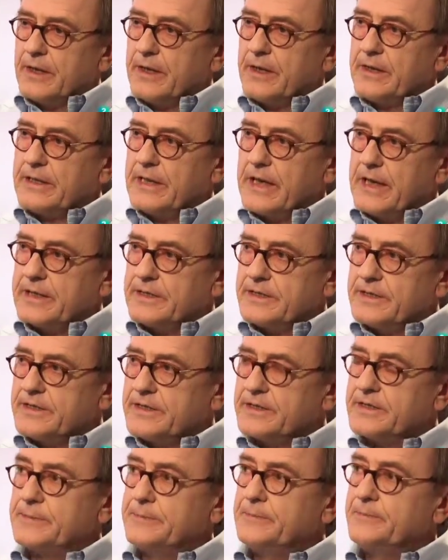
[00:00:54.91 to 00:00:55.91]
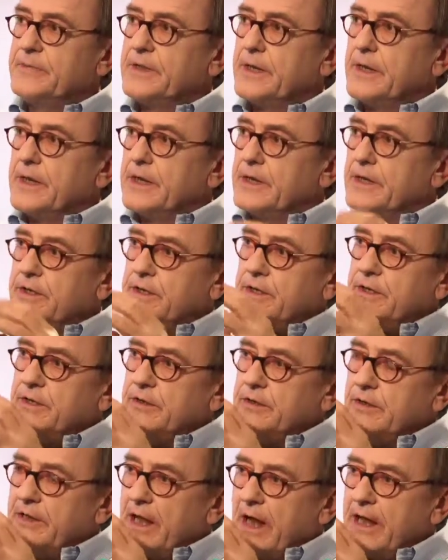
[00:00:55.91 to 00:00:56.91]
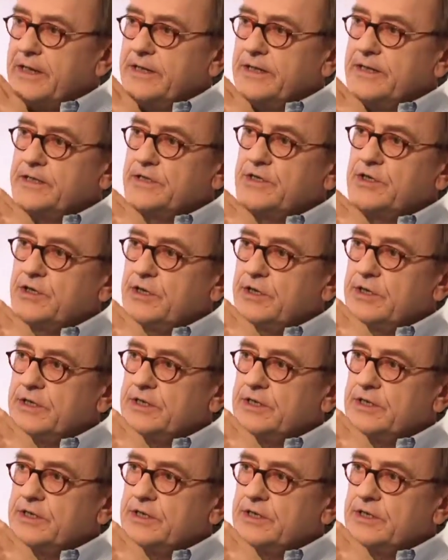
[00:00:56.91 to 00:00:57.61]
and that is the light is